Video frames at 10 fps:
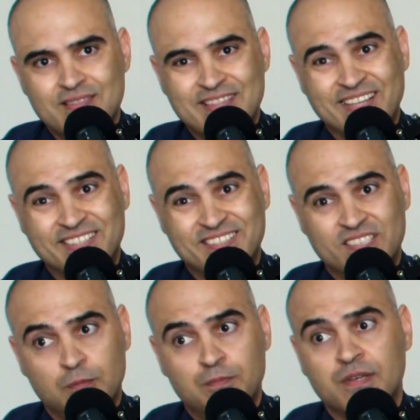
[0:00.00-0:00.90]
That
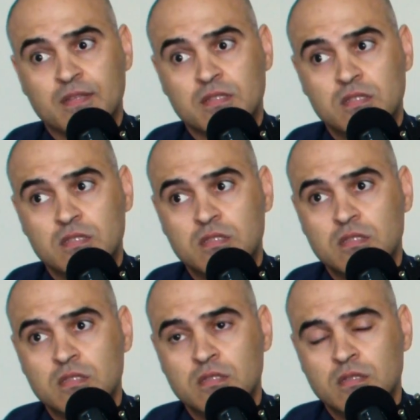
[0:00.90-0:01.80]

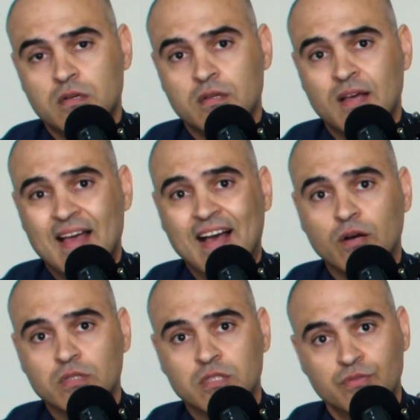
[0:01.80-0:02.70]
depends on
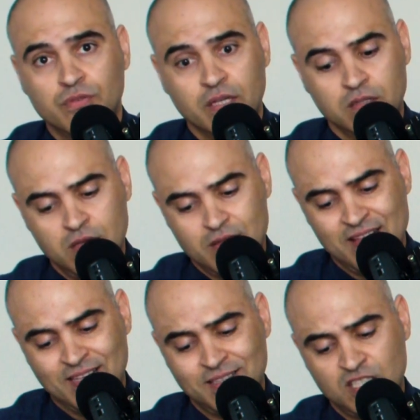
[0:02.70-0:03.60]
how we define
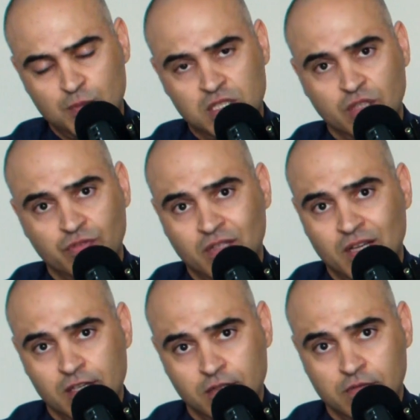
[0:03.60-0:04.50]
that specific
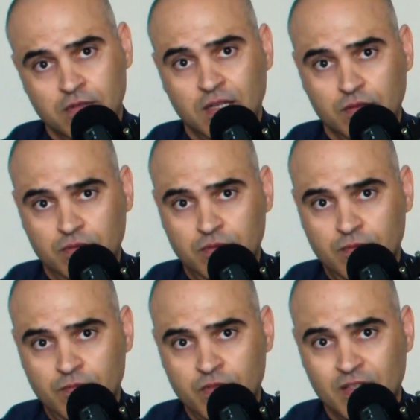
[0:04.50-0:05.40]
kind of love.
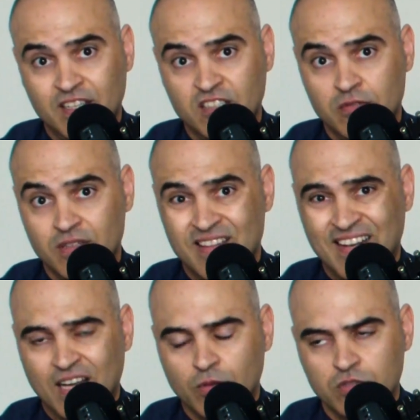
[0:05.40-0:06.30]
And I know that the
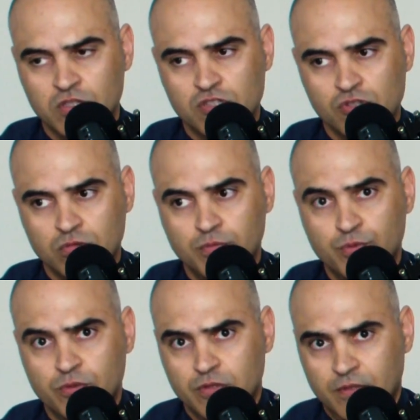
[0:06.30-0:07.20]
language is too
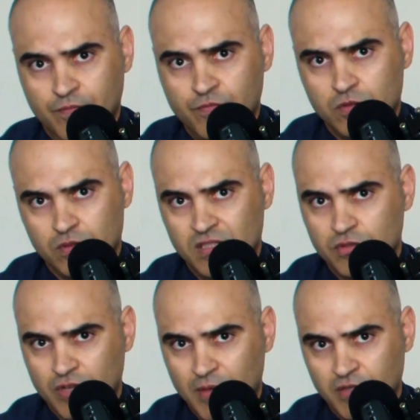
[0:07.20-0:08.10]
poor to
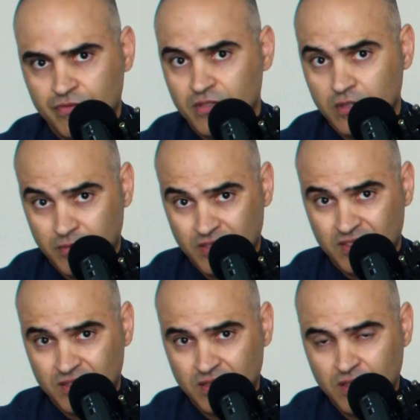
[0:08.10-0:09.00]
describe the
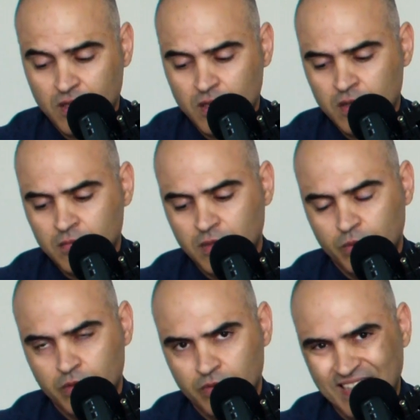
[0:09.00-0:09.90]
phenomena, but
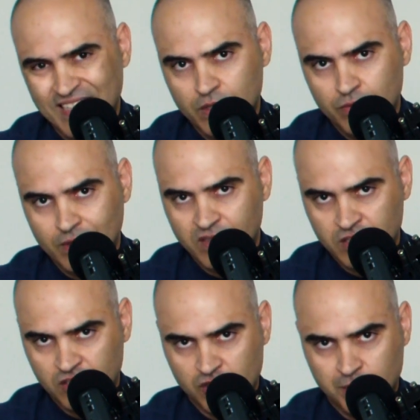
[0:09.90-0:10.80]
we really, really
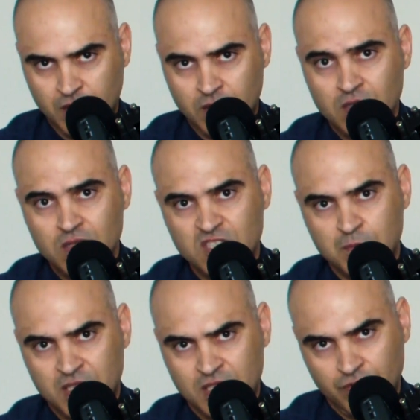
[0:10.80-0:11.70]
need to speak
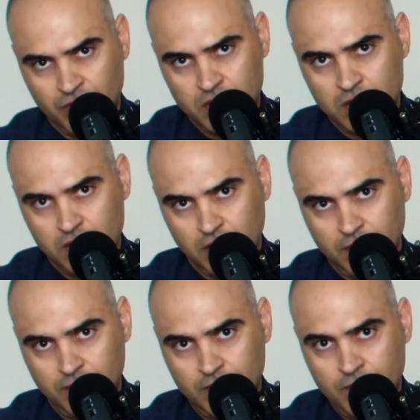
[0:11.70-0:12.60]
specifics here.